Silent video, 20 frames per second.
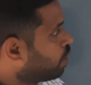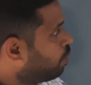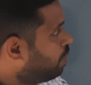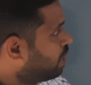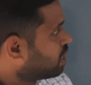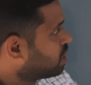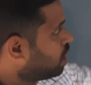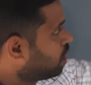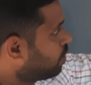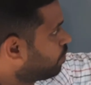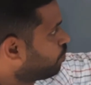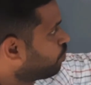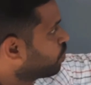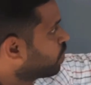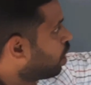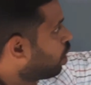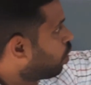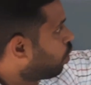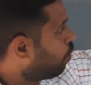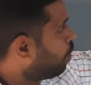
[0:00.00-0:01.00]

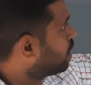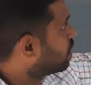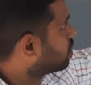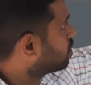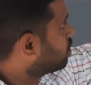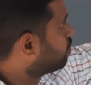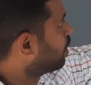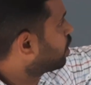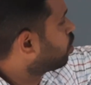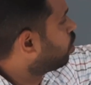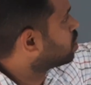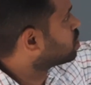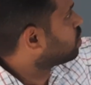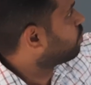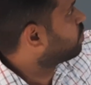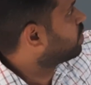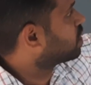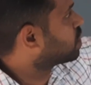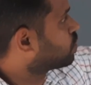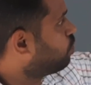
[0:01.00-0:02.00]
But because
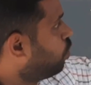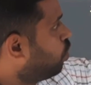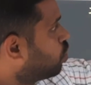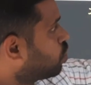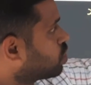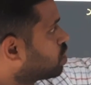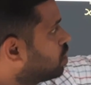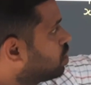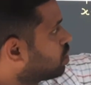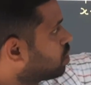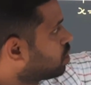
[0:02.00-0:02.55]
of this force,